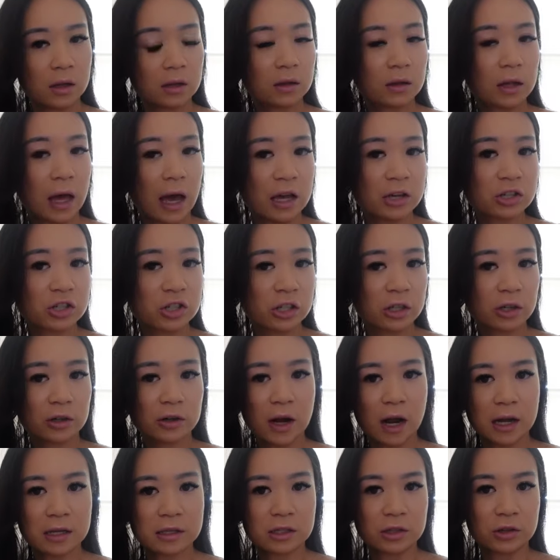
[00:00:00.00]
Last year
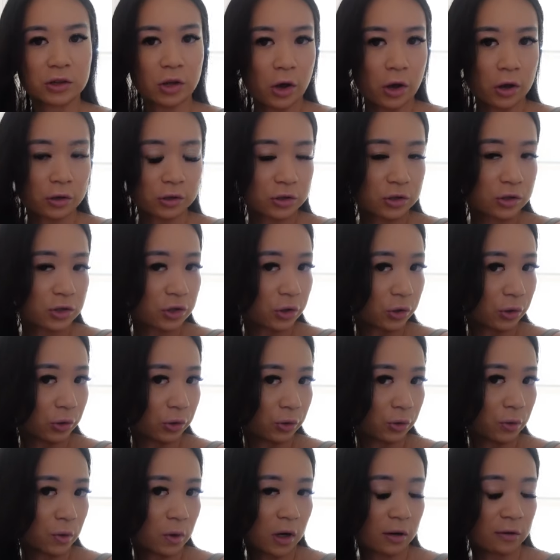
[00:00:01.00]
I did not
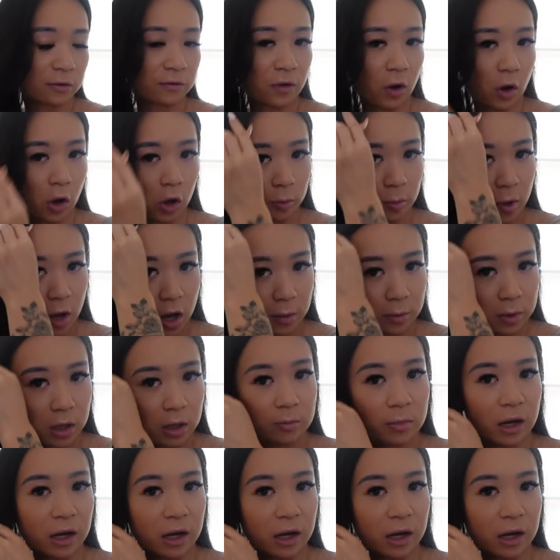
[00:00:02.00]
do a fall pop-up.